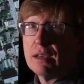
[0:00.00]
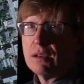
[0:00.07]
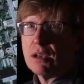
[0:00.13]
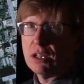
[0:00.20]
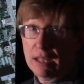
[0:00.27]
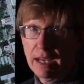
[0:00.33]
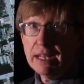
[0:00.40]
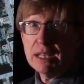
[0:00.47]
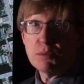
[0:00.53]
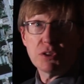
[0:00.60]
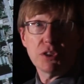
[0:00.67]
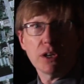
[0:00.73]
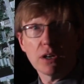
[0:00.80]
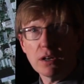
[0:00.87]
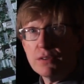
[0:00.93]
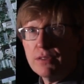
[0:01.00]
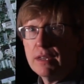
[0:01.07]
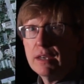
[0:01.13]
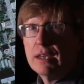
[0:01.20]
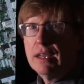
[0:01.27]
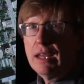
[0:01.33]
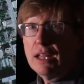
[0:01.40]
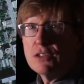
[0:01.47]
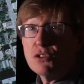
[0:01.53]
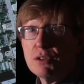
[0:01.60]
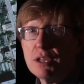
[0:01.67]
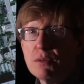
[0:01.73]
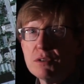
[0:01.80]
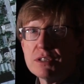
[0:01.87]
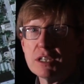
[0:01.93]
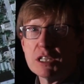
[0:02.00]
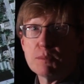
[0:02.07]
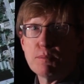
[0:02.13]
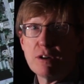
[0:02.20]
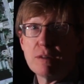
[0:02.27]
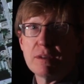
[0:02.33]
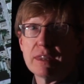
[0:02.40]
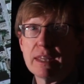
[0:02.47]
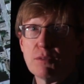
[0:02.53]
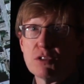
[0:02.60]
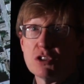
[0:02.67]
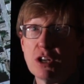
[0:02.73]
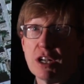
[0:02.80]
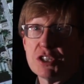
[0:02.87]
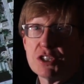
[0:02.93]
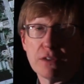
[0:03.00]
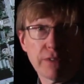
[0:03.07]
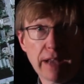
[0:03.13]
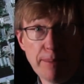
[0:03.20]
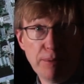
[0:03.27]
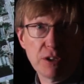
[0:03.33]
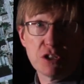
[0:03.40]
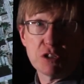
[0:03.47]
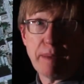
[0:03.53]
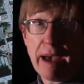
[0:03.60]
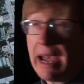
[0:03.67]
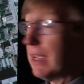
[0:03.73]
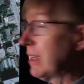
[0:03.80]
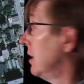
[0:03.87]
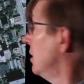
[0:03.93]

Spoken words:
colliding with the Earth. And so there was an experiment that was launched a couple years back